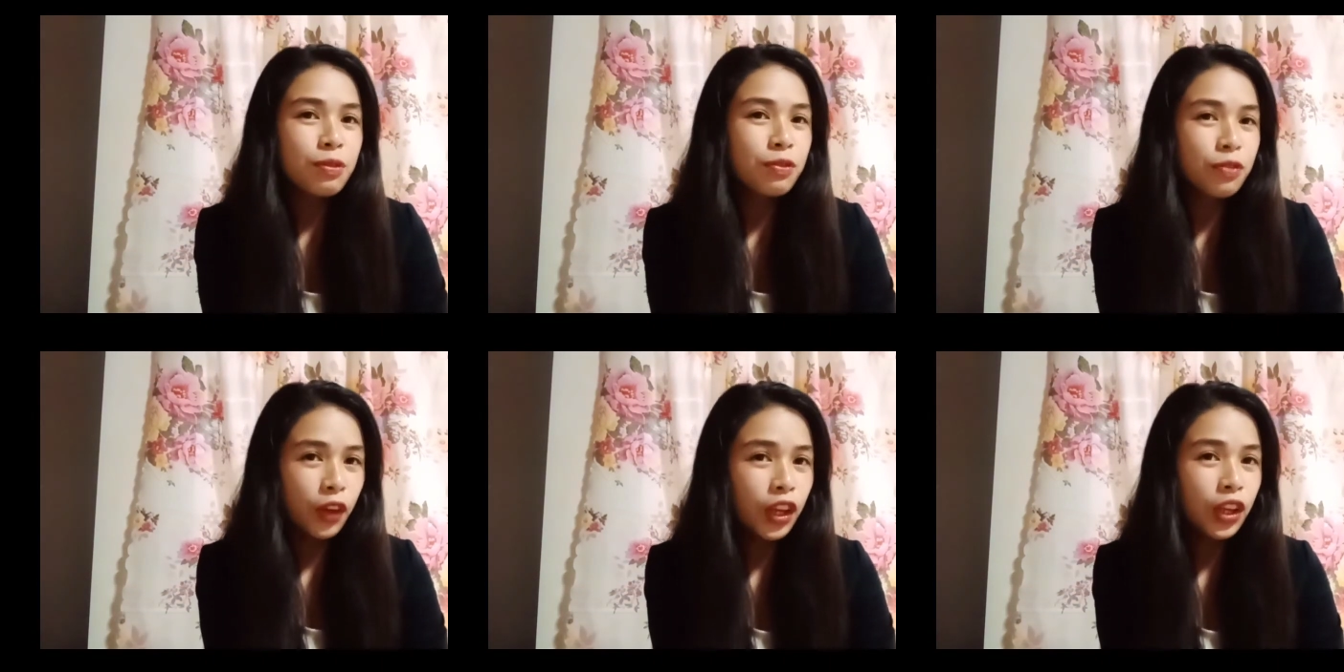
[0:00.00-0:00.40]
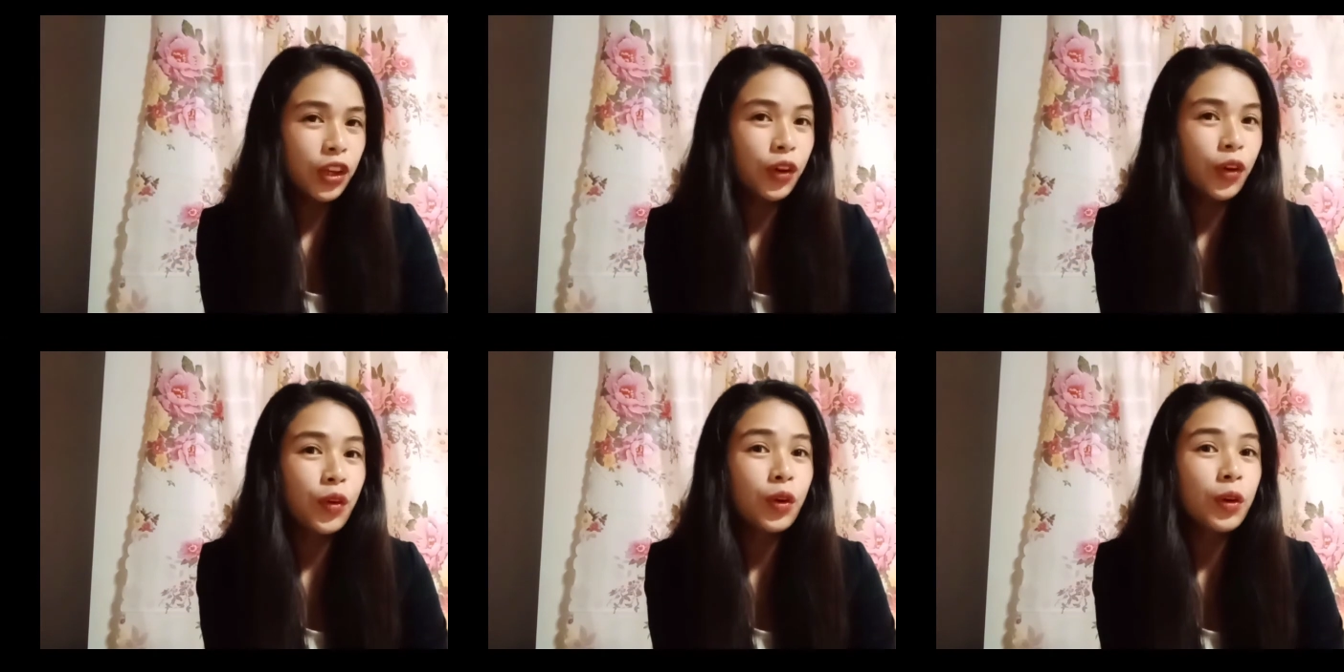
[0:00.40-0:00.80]

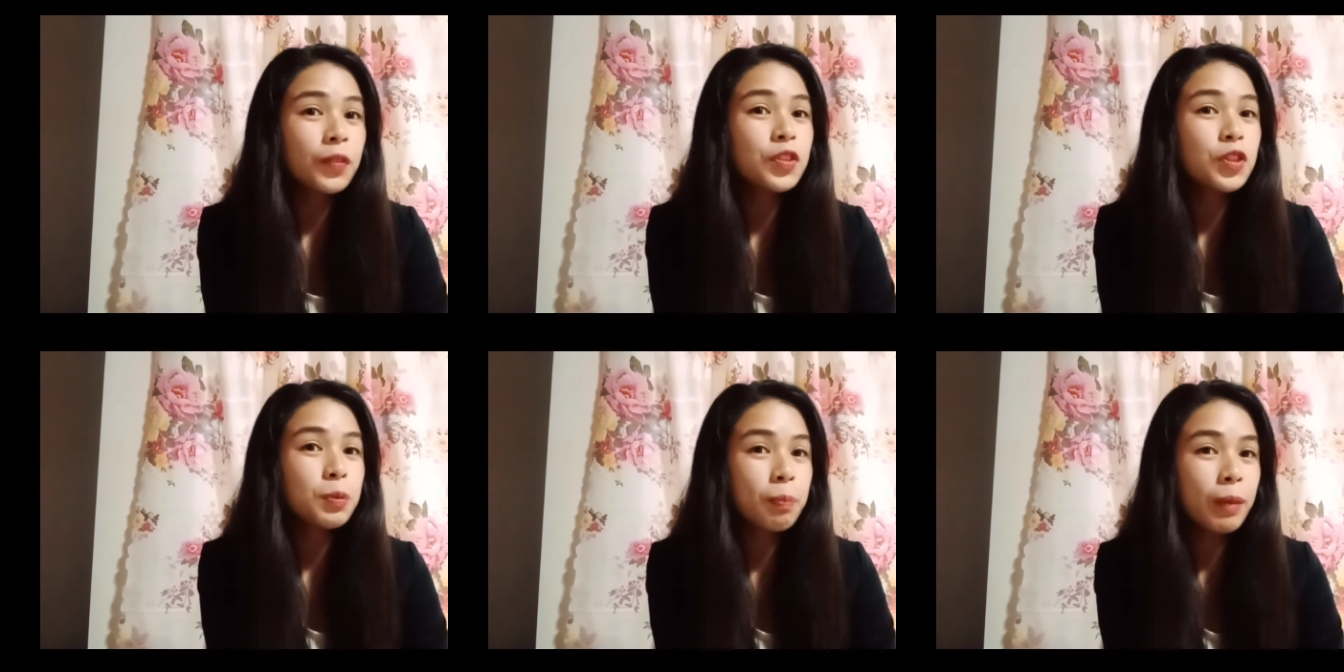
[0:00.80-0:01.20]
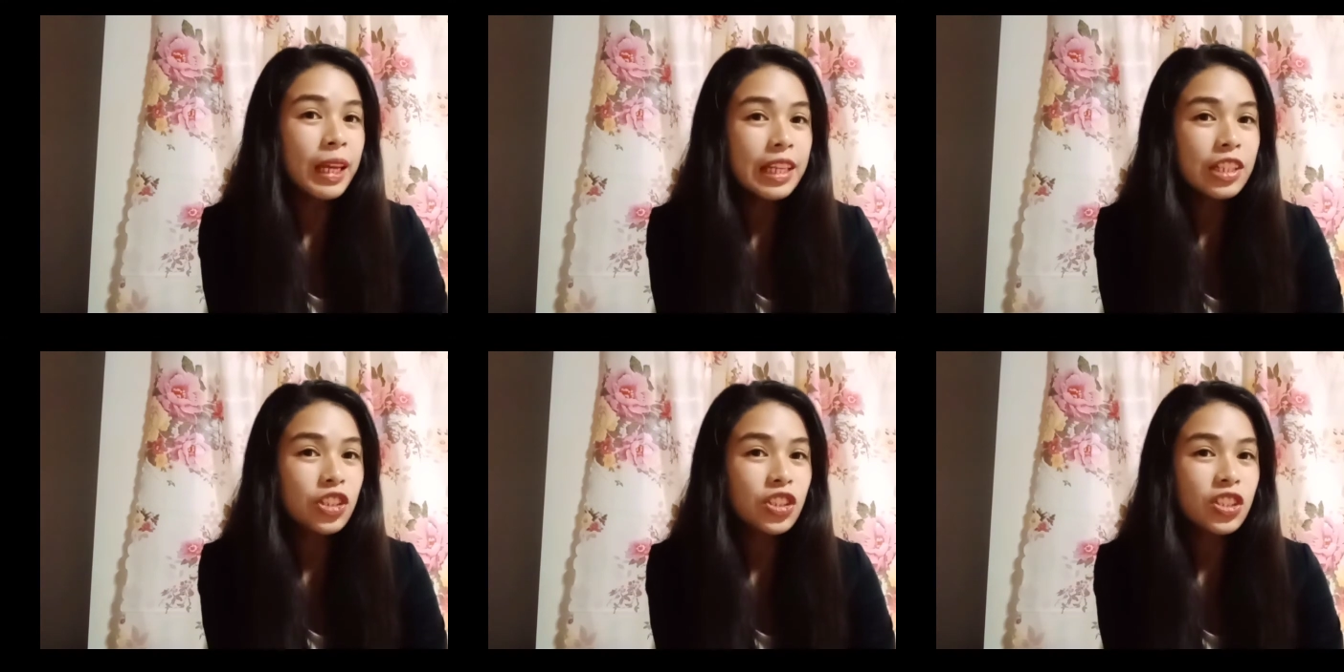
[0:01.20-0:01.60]
figure of
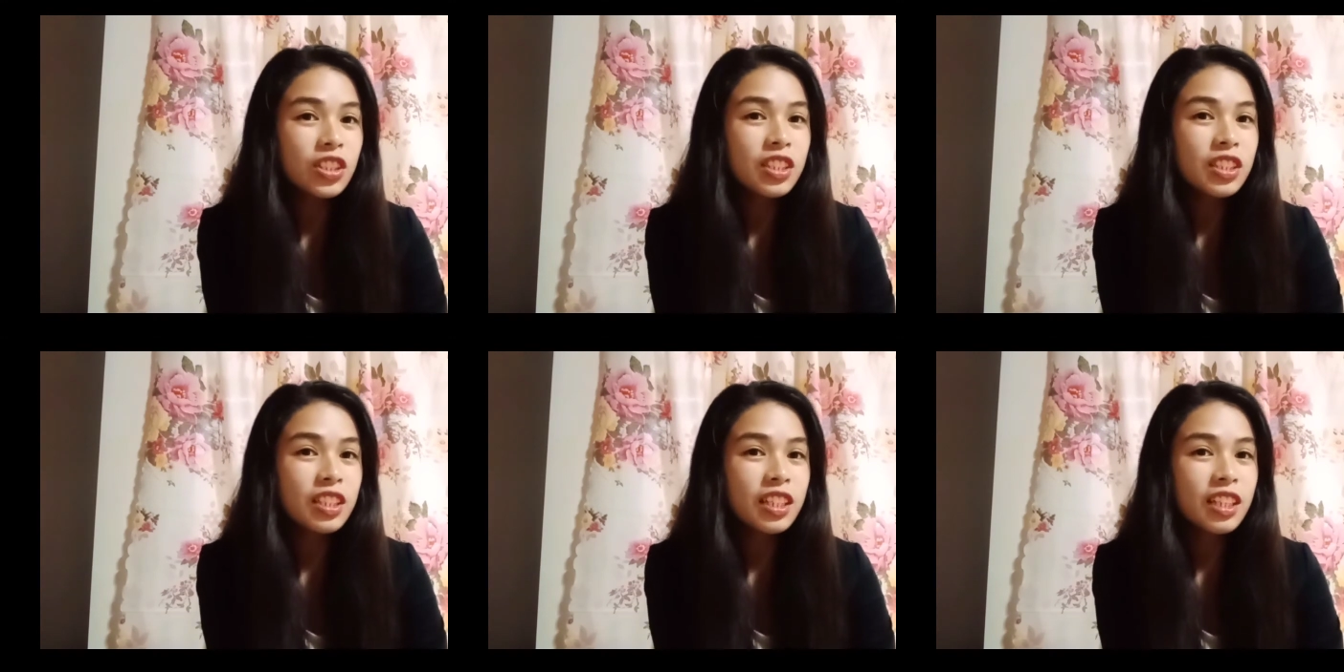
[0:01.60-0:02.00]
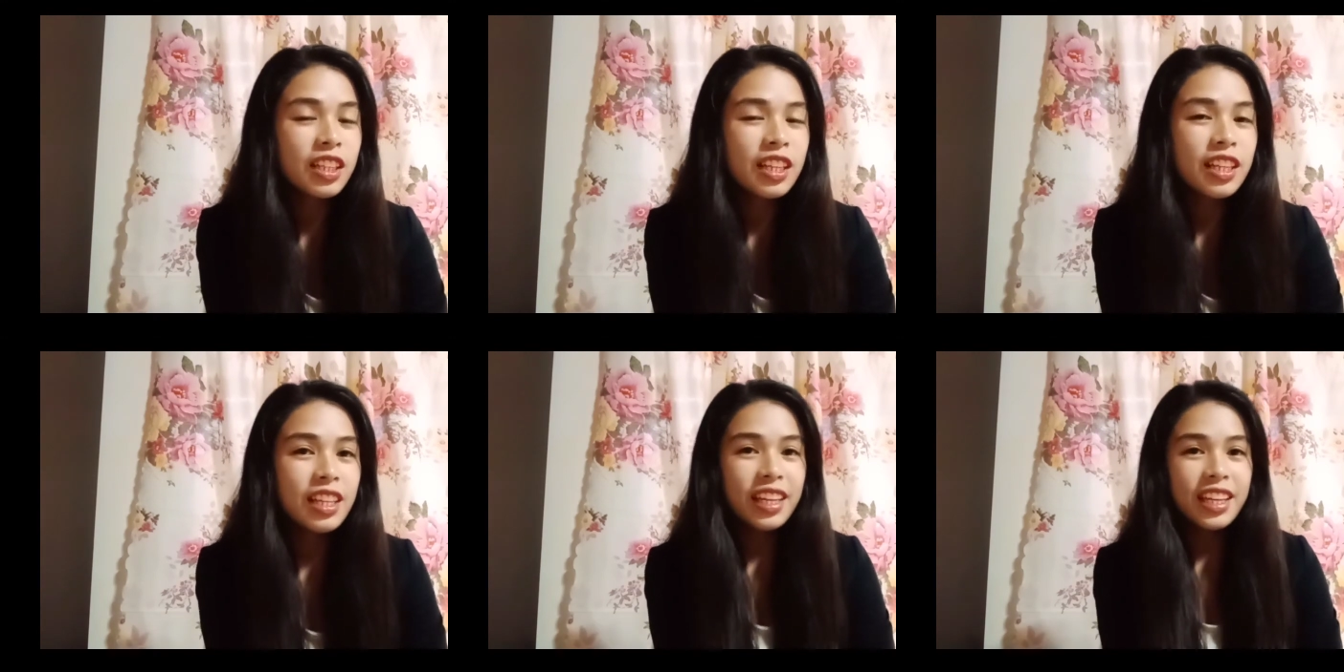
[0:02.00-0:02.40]
speech?
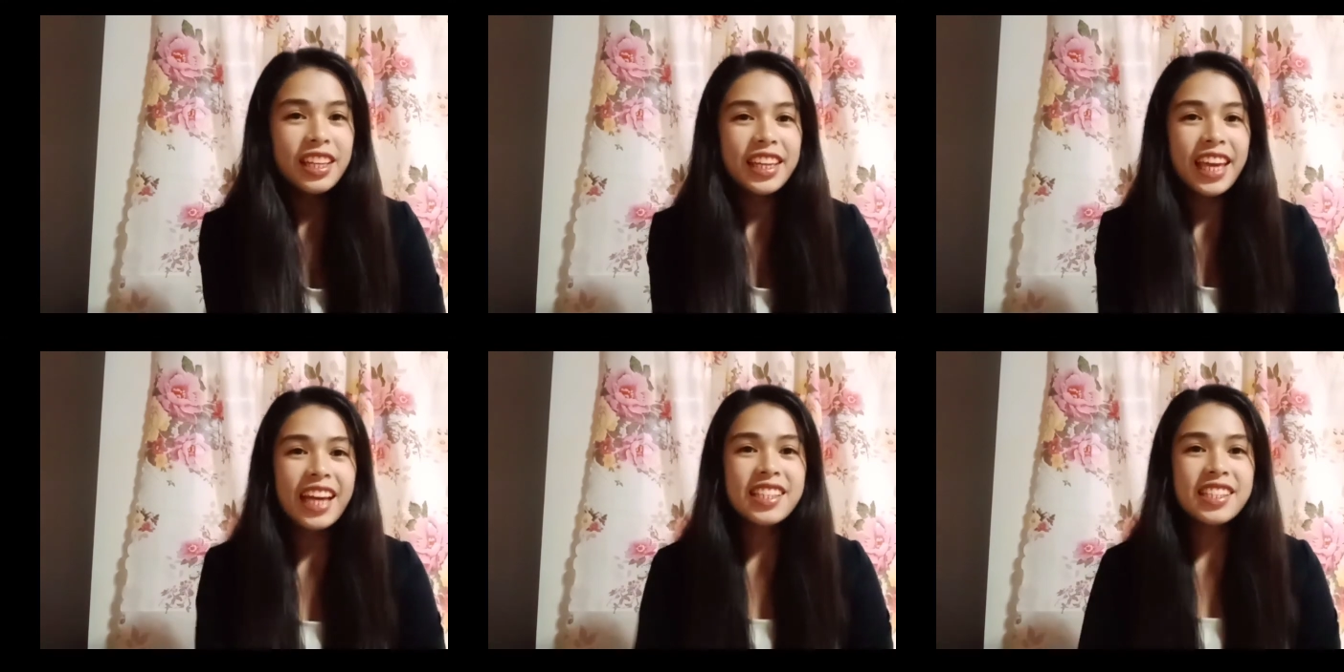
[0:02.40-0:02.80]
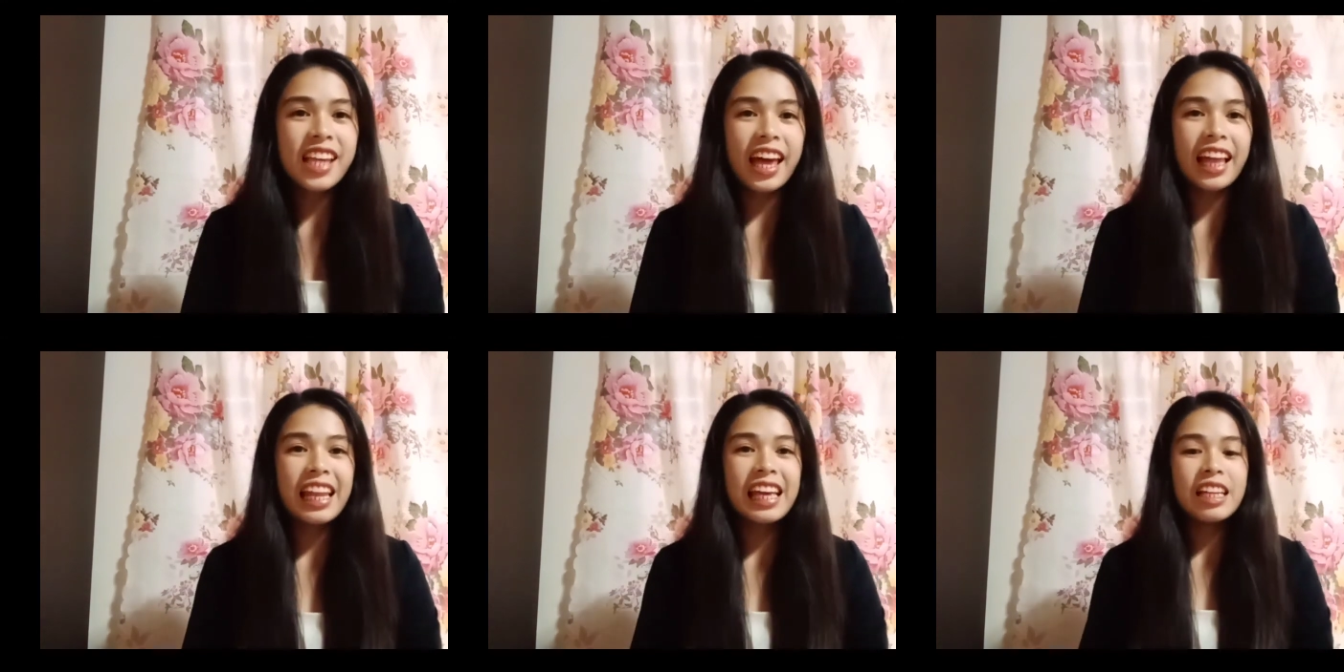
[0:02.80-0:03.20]
Yes,
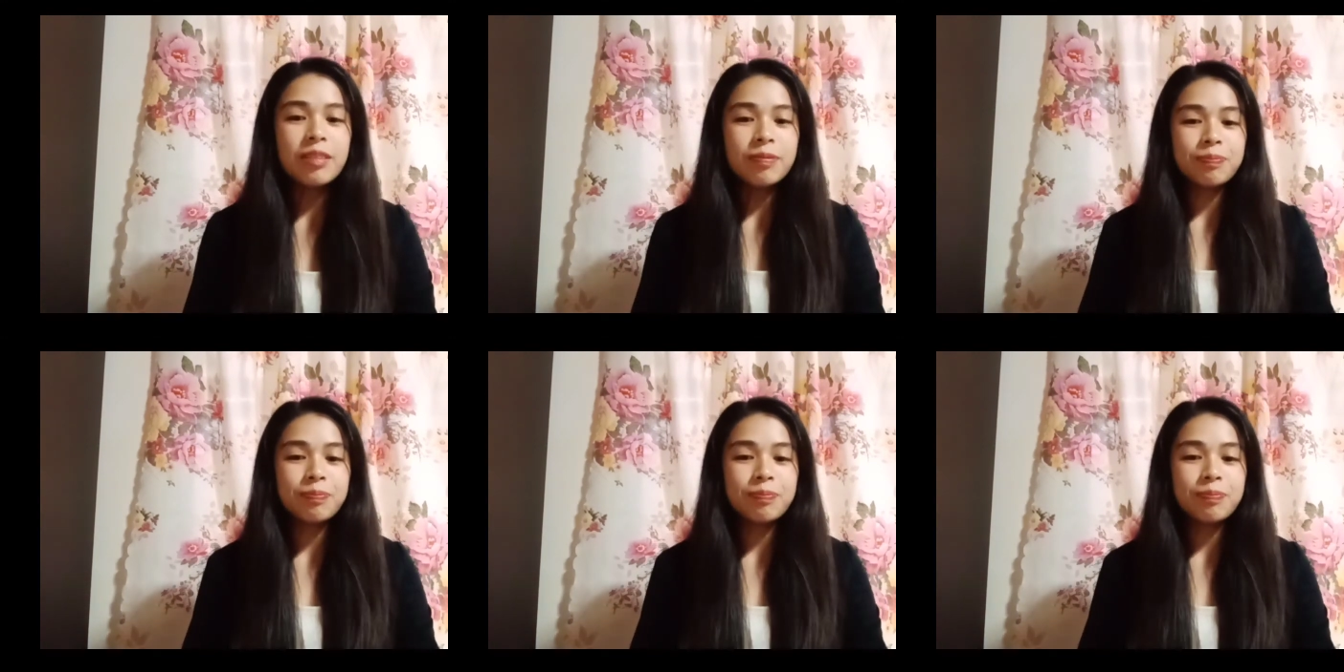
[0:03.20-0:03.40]
Ellen?